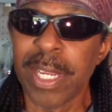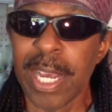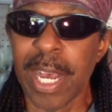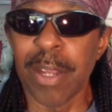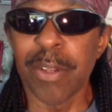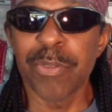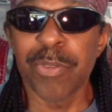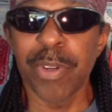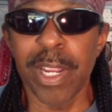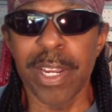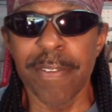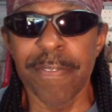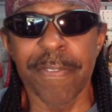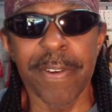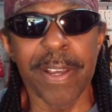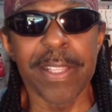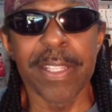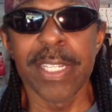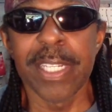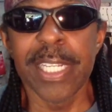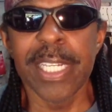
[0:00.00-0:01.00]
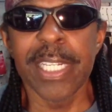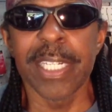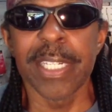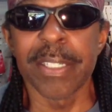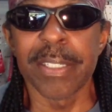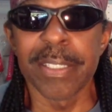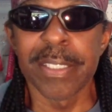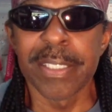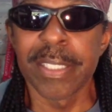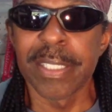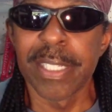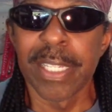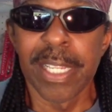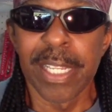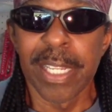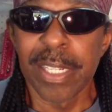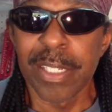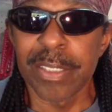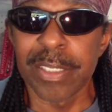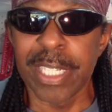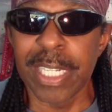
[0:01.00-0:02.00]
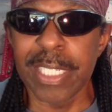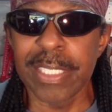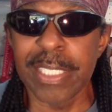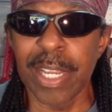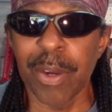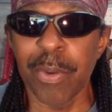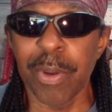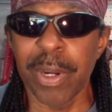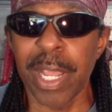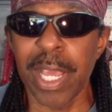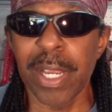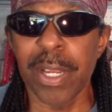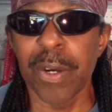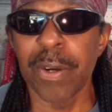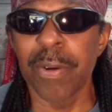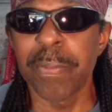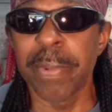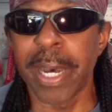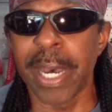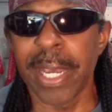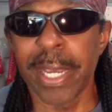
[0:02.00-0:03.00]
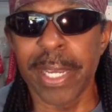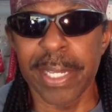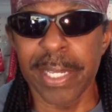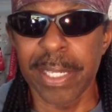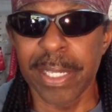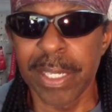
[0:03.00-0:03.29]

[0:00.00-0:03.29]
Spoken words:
"I'm trying to find the nigger, because that's not what I go by."